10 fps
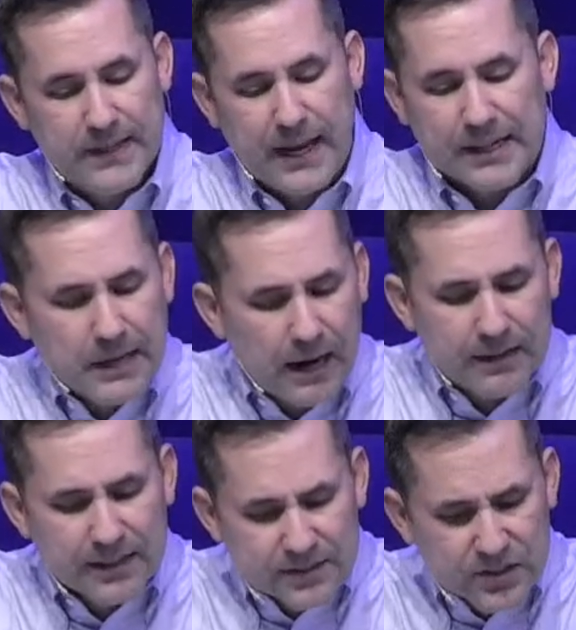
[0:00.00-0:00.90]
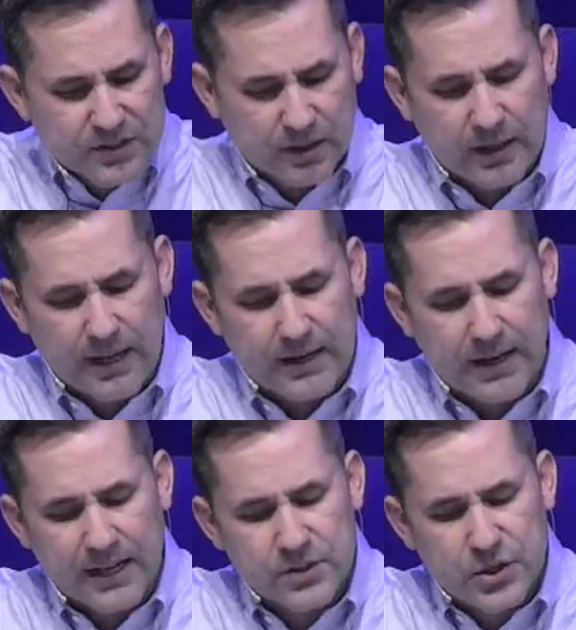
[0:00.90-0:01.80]
And God listened to Leah,
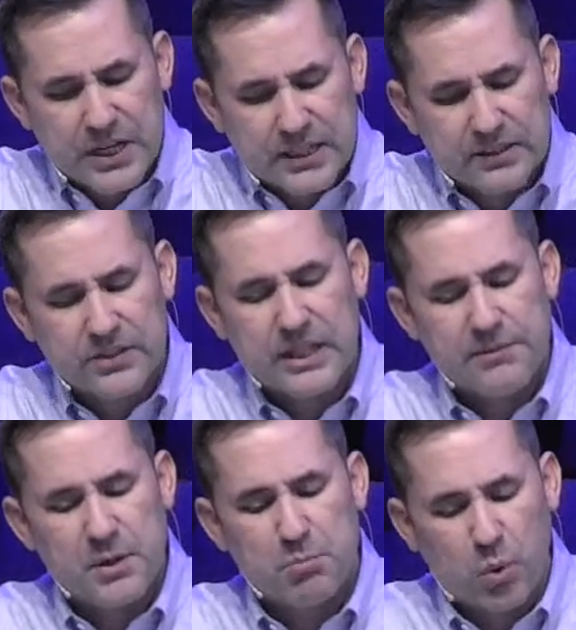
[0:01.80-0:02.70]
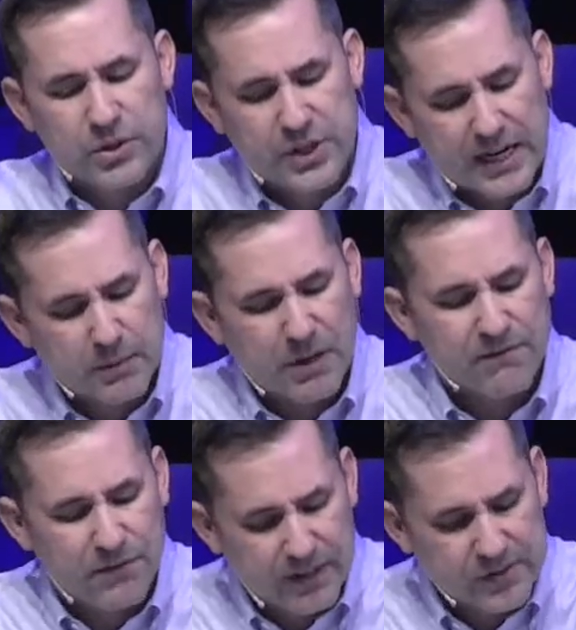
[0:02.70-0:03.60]
and she conceived and bore Jacob a
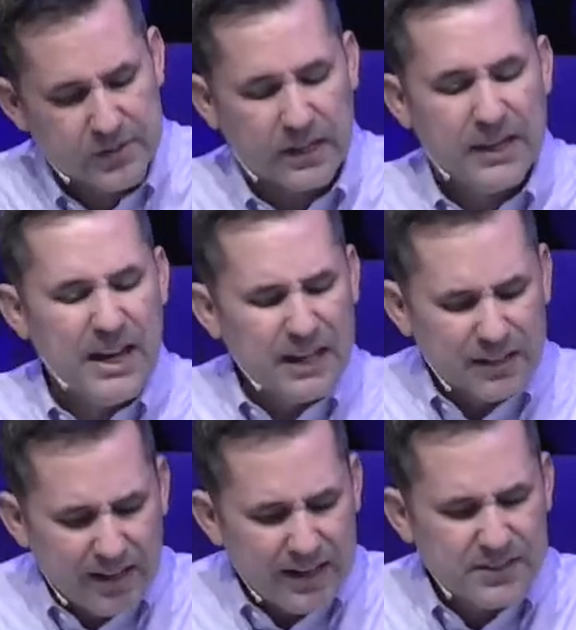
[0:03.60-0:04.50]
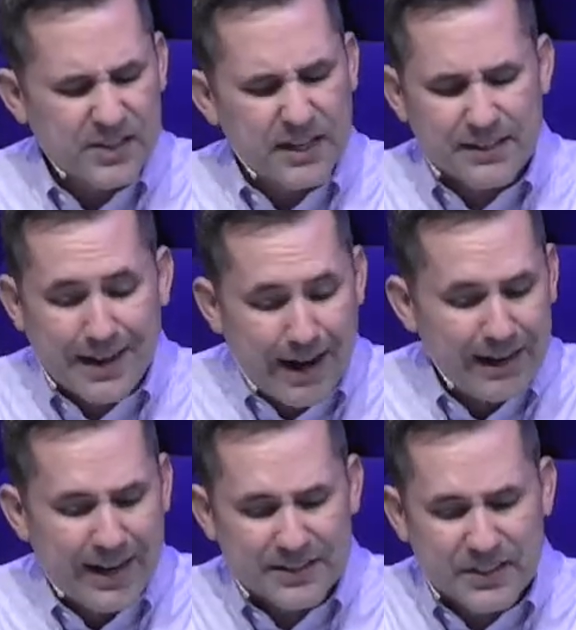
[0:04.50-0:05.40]
fifth son. Leah said, God
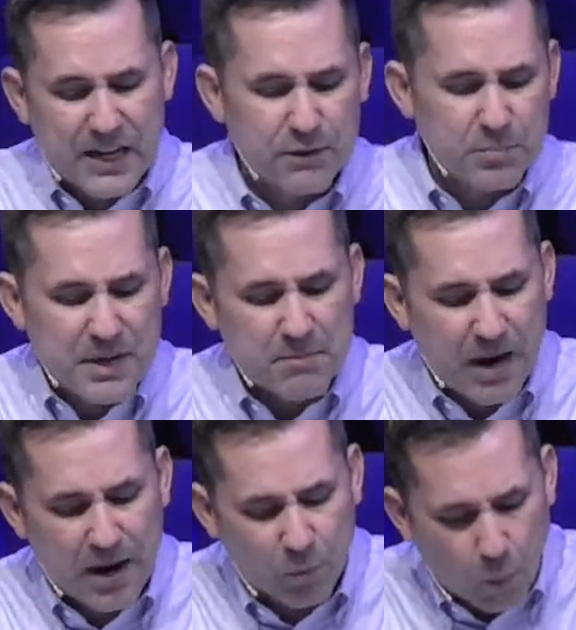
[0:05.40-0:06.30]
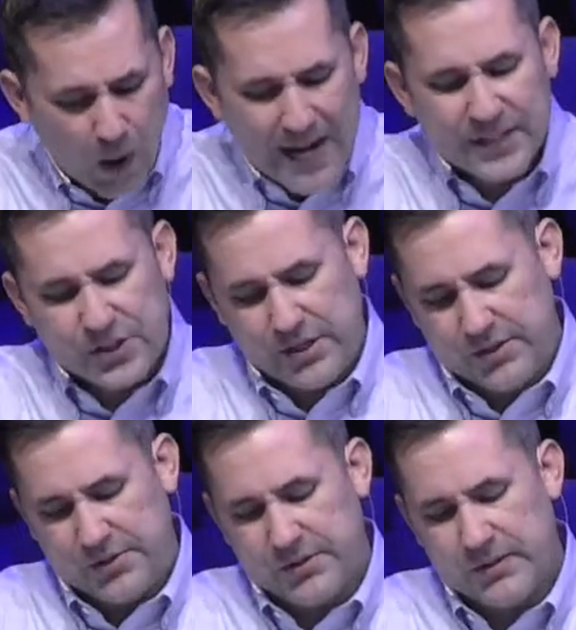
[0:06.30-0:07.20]
has given me my
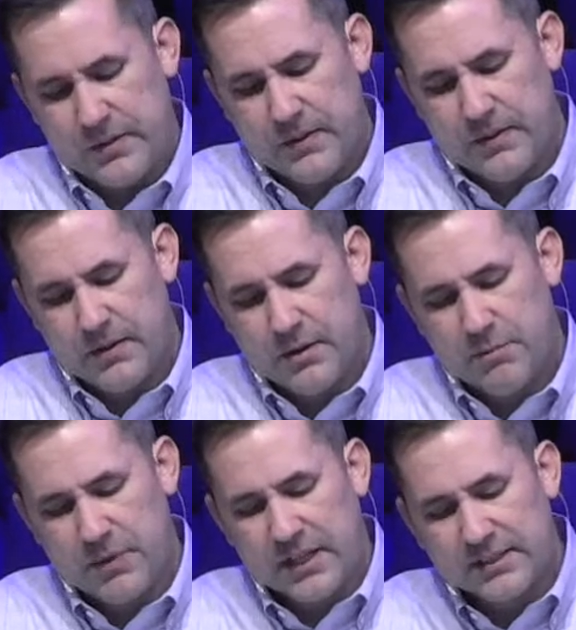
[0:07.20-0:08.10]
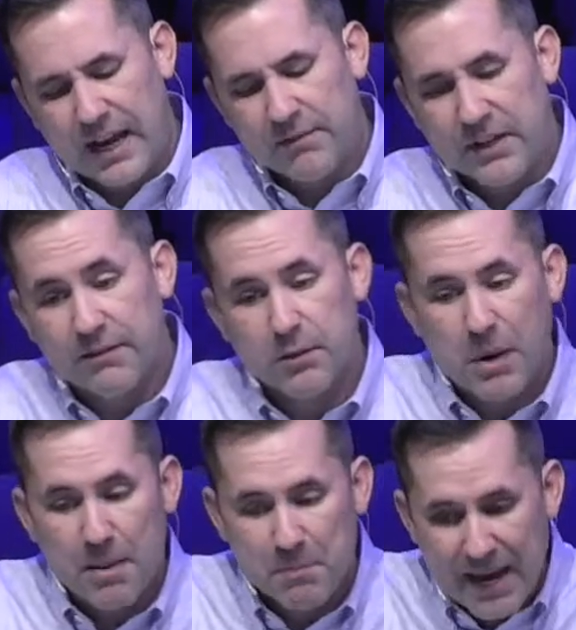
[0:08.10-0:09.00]
wages, because I have given
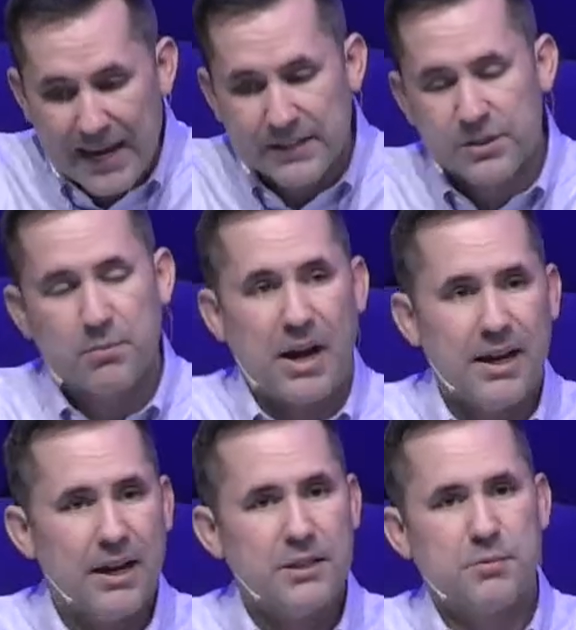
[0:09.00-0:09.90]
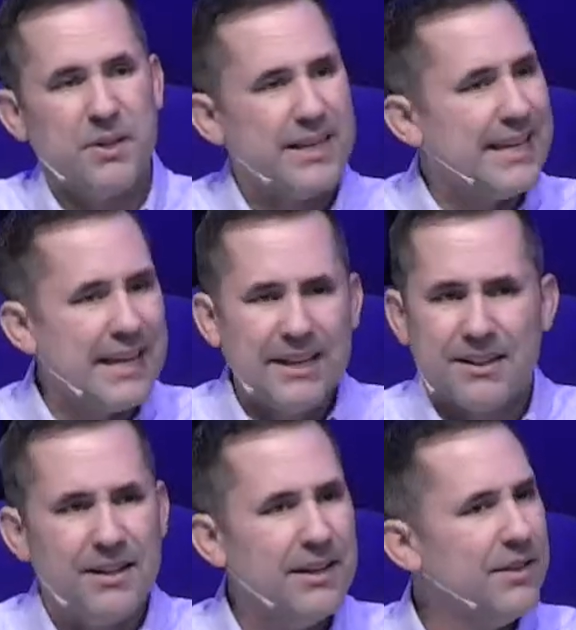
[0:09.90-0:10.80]
my maid to my husband.
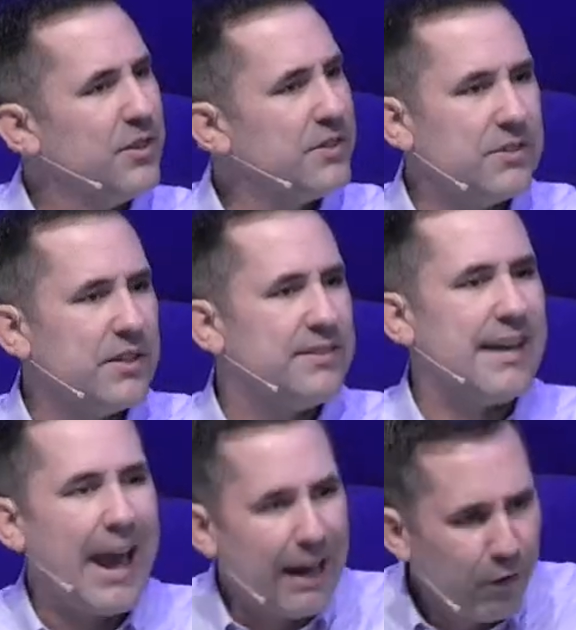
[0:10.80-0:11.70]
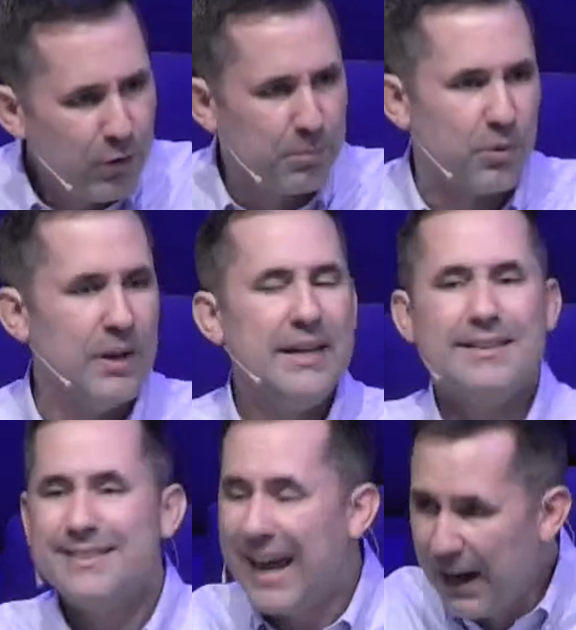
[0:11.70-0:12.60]
Again, this is a terrible,
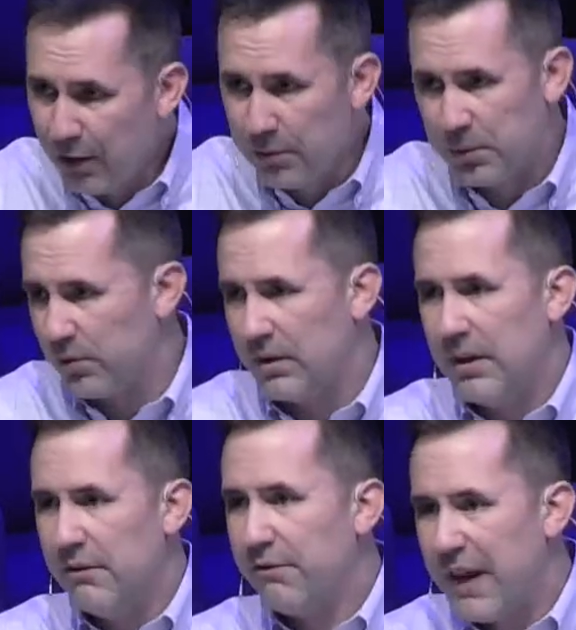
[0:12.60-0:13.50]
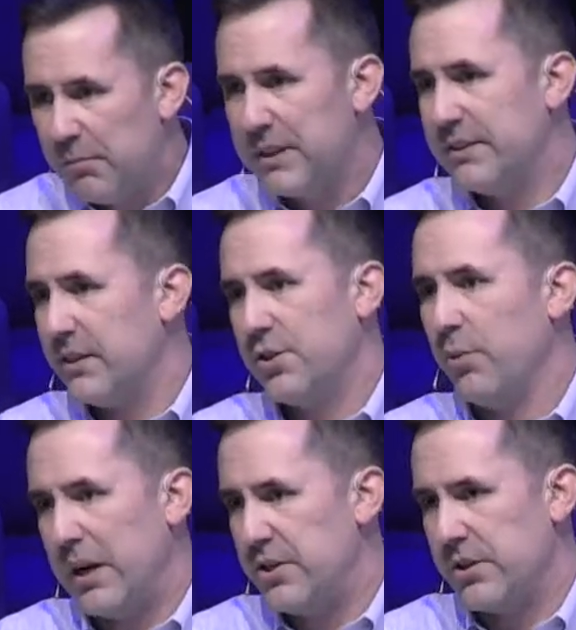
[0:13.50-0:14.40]
terrible family
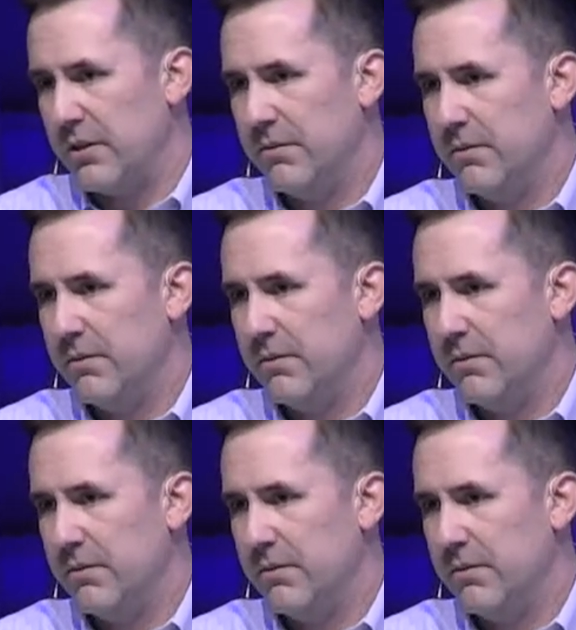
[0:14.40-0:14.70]
situation.